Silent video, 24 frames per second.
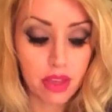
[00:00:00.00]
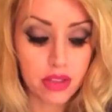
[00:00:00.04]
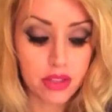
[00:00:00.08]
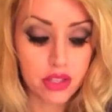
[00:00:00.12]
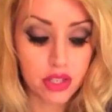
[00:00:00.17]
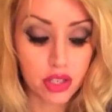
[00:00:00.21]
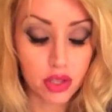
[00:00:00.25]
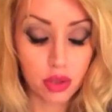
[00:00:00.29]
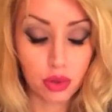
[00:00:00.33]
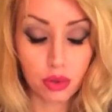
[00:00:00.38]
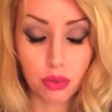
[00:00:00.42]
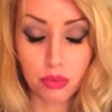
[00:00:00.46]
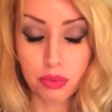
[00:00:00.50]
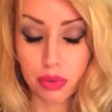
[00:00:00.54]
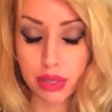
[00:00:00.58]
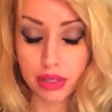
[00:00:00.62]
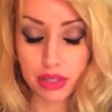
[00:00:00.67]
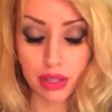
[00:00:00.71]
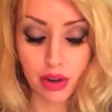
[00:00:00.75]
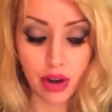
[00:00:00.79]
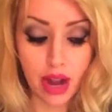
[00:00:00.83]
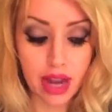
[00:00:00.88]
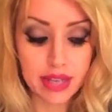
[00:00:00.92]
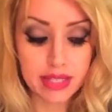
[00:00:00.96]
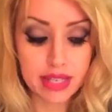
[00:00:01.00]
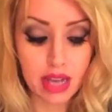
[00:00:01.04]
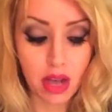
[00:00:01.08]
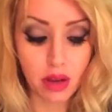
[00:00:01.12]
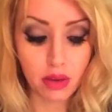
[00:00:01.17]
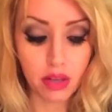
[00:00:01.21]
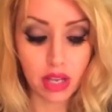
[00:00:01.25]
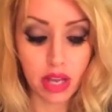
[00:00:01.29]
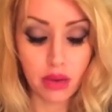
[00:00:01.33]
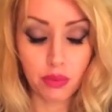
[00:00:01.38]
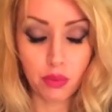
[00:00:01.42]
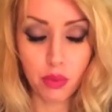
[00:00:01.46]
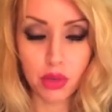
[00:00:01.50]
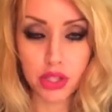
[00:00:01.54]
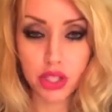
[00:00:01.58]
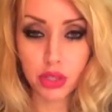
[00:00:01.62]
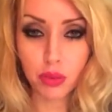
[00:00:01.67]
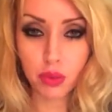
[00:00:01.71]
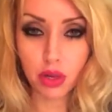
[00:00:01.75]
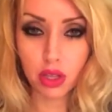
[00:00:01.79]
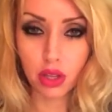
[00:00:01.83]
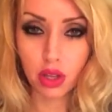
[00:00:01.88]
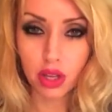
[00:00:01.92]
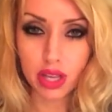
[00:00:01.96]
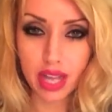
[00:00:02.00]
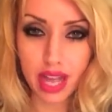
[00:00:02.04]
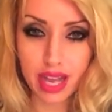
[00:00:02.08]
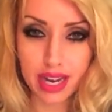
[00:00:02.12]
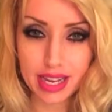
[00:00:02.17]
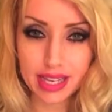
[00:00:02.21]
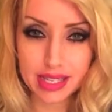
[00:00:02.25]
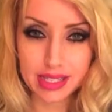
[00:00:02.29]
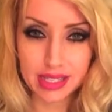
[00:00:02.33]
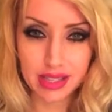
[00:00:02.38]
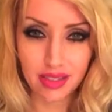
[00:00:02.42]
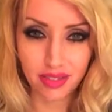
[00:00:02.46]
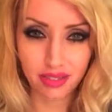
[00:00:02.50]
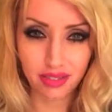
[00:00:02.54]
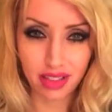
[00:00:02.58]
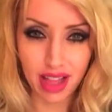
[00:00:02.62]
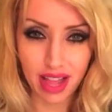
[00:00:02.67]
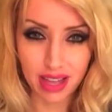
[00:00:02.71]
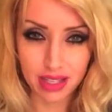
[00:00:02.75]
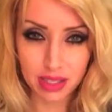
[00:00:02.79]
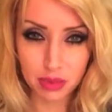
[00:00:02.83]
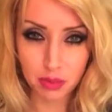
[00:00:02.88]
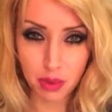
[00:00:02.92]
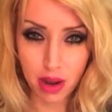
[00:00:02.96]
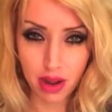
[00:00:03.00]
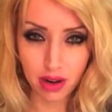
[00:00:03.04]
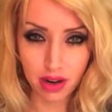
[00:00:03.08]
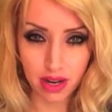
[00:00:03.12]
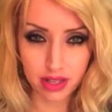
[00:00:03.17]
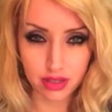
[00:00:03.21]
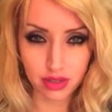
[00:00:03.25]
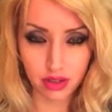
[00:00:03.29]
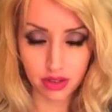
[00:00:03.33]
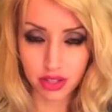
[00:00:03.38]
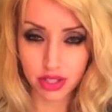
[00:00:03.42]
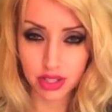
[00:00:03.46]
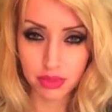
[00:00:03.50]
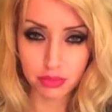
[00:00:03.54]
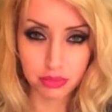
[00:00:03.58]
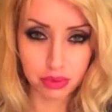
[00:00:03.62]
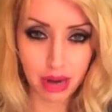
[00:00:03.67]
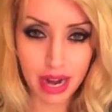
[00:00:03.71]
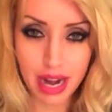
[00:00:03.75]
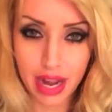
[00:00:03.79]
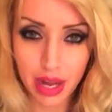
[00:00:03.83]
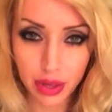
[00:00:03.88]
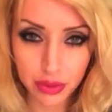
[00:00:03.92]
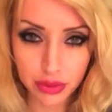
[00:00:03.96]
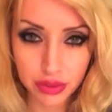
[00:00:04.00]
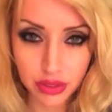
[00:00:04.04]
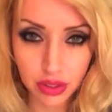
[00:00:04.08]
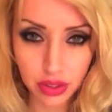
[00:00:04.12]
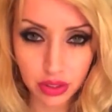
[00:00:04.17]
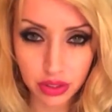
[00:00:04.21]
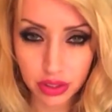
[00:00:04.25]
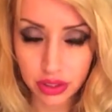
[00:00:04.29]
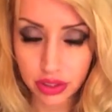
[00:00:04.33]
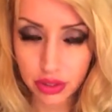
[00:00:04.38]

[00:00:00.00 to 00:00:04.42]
to bring their eyes out. And what you want to look at is the flecks. Brown eyes aren't just brown.